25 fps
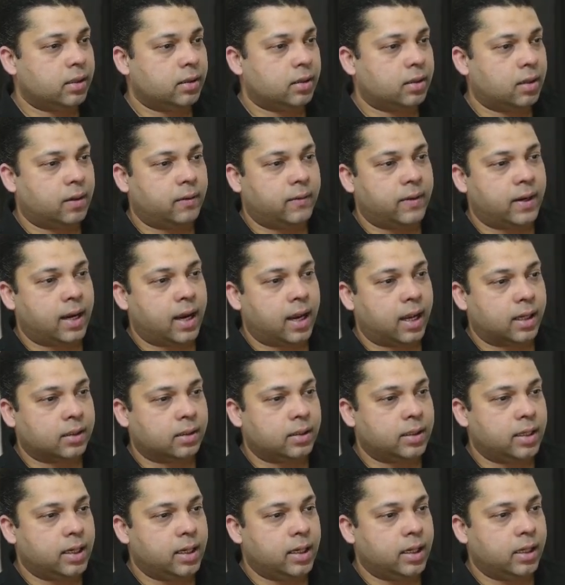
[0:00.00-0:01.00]
serving
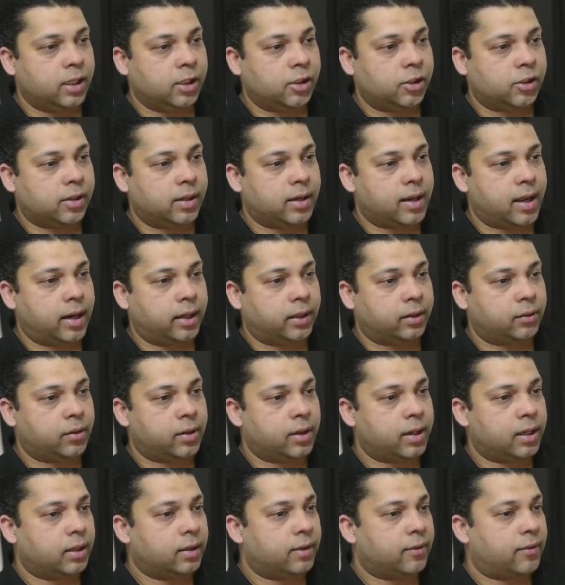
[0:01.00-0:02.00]
as the initial
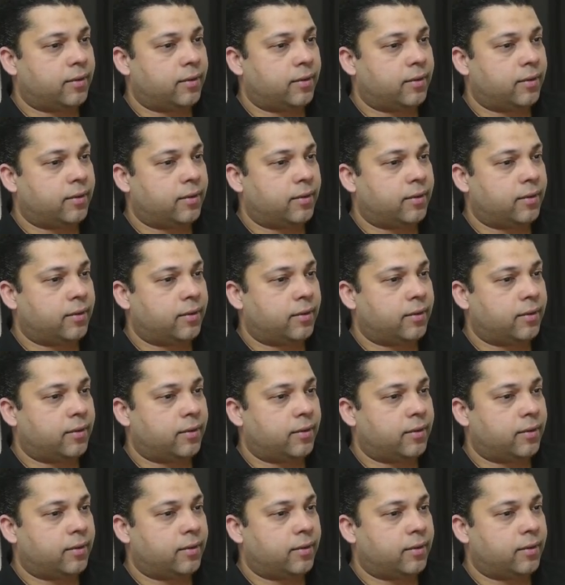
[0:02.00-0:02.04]
directory in